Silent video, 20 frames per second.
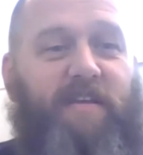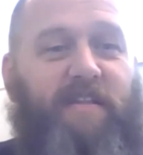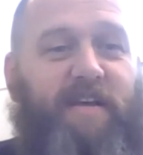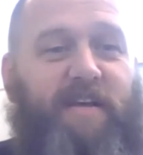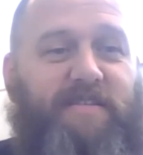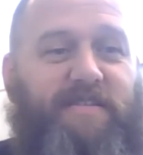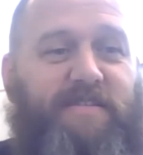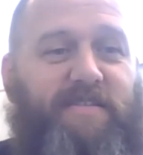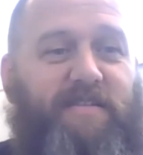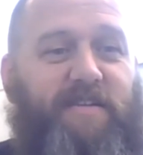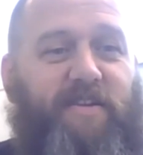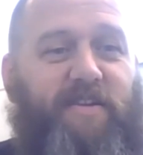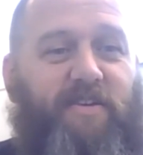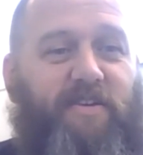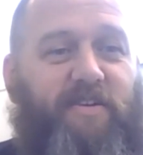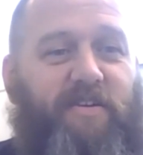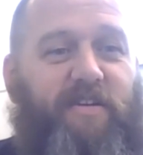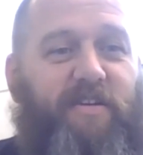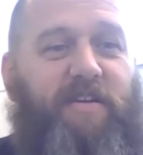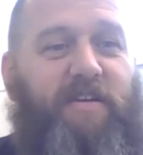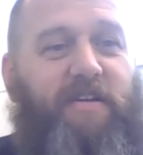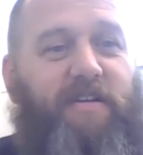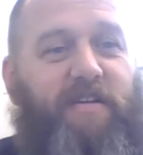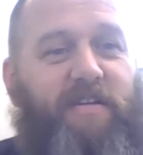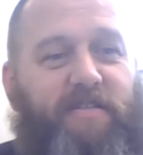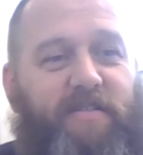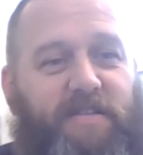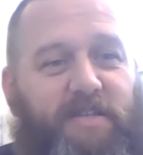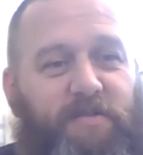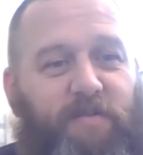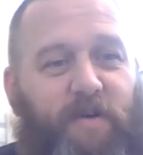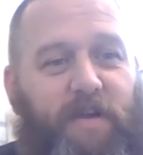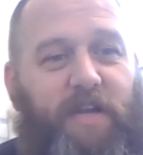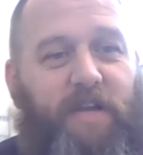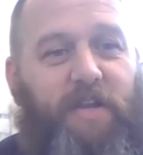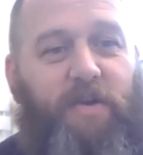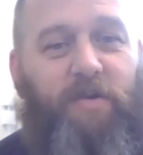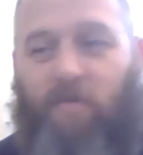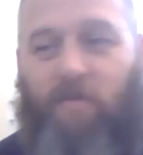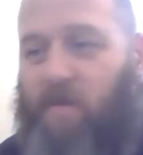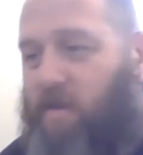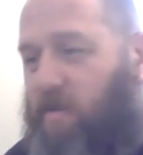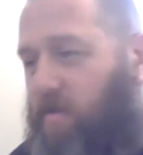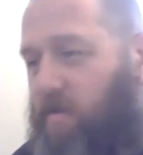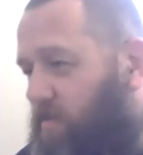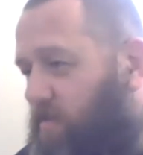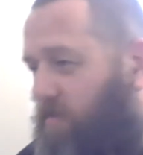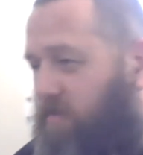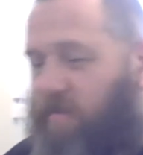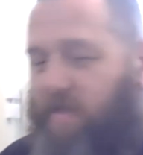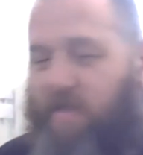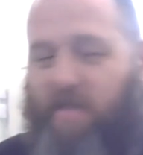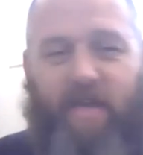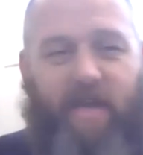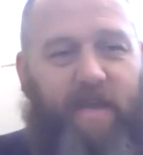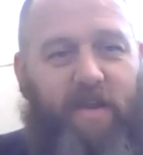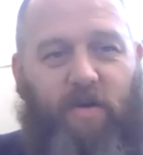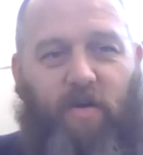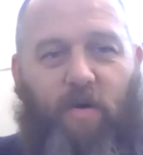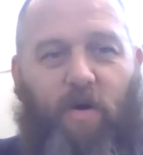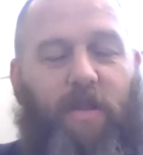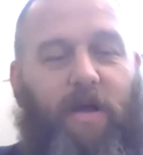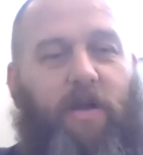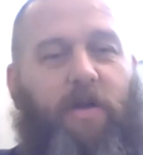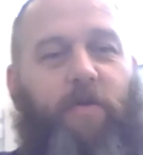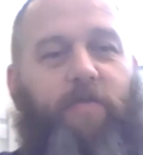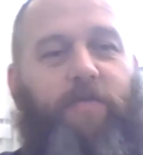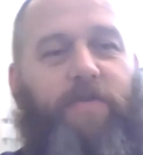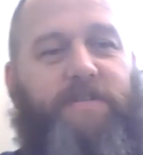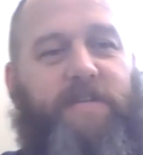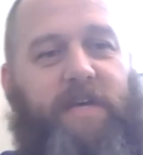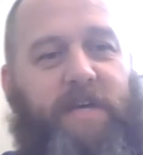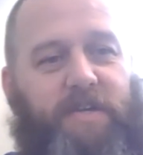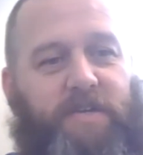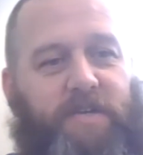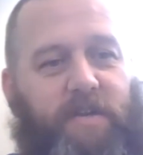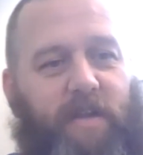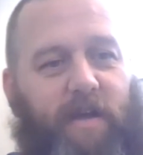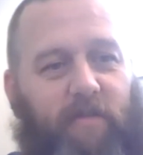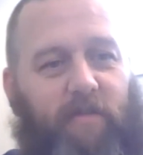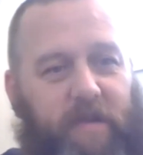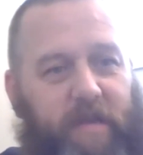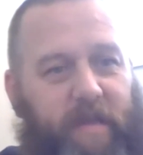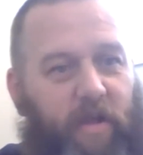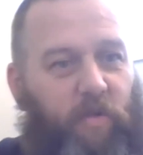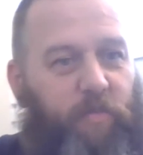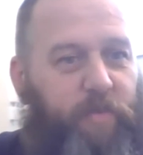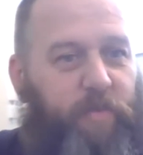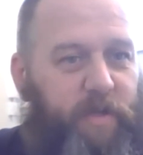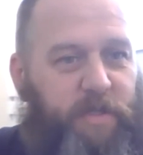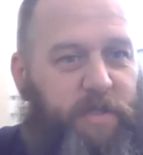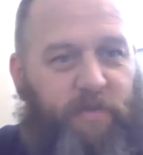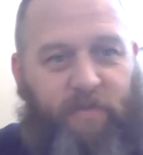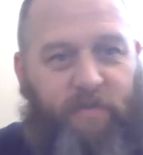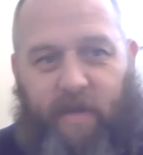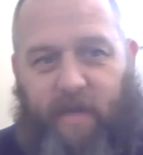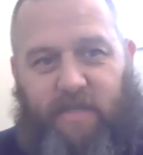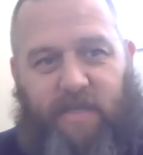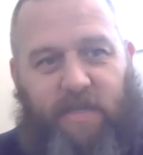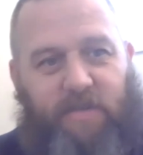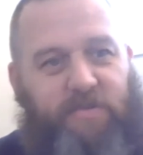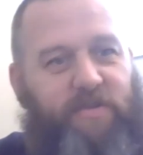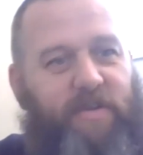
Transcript: That's you see what you do, and then you get into all that conversation and how can you help each other, etc.